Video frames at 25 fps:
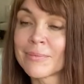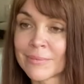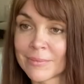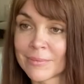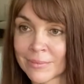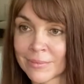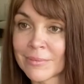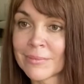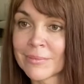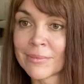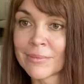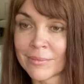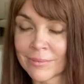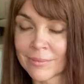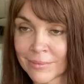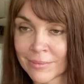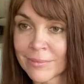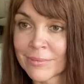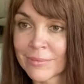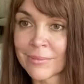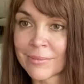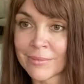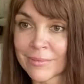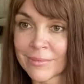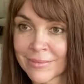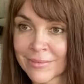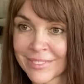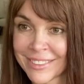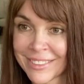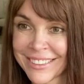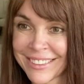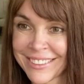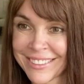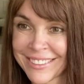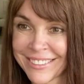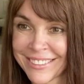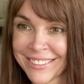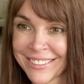delivered, so I
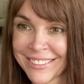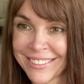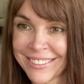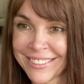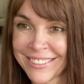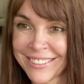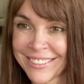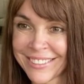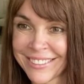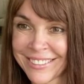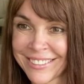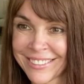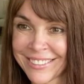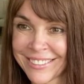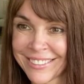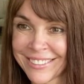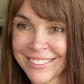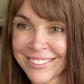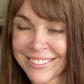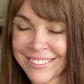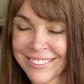can, during